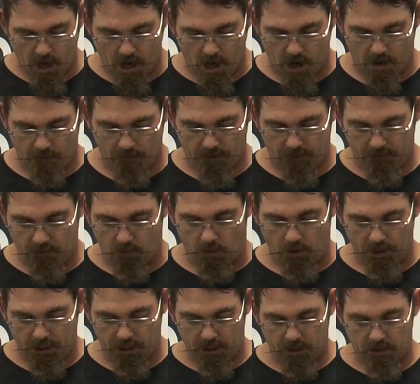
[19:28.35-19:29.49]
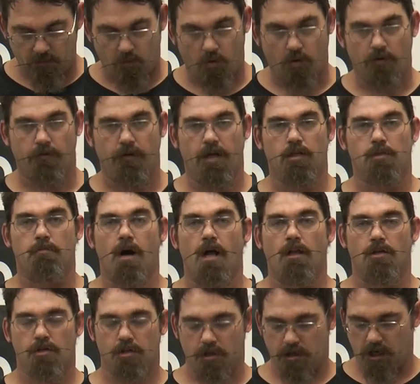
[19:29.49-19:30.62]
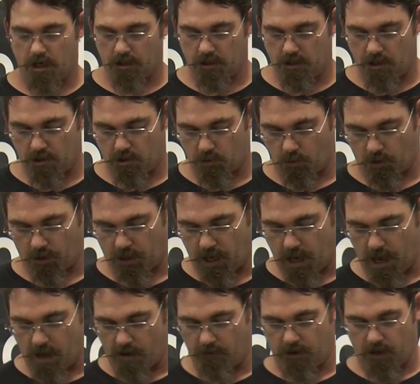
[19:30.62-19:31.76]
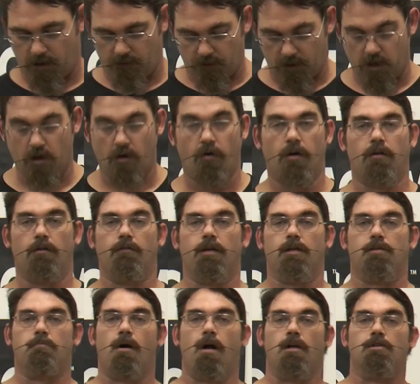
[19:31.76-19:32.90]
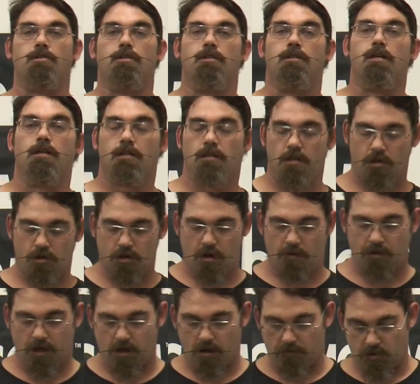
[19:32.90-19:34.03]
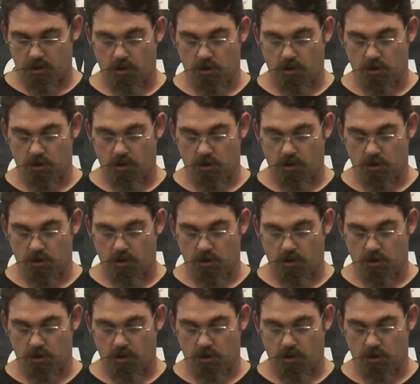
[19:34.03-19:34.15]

Um, if you want to get into more advanced polishing techniques, we're going to have a video on advanced polishing techniques coming up.